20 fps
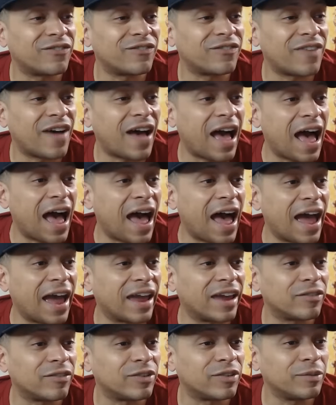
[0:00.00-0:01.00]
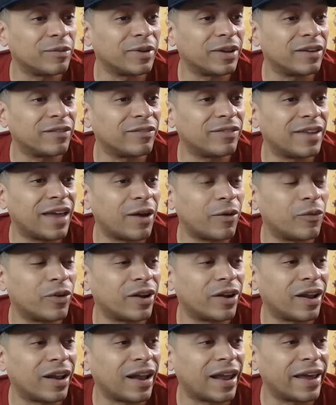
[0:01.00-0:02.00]
5. Let me give that
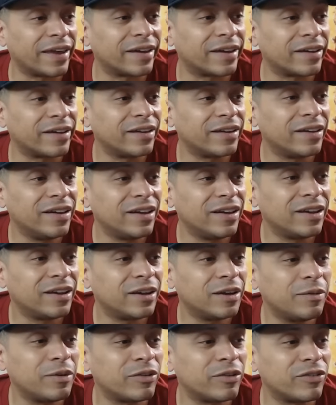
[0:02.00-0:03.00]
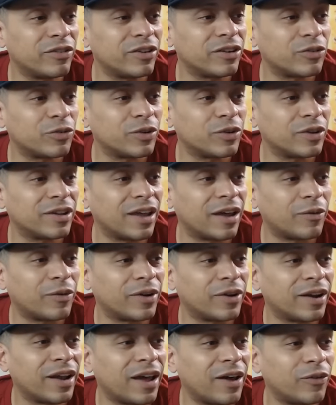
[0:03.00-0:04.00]
one a like. Let me retweet that
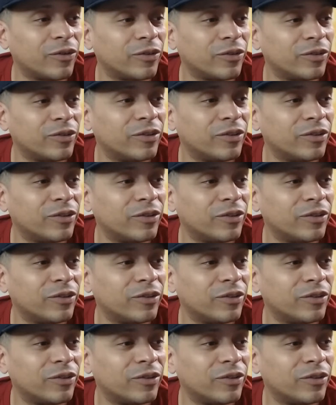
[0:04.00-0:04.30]
one out.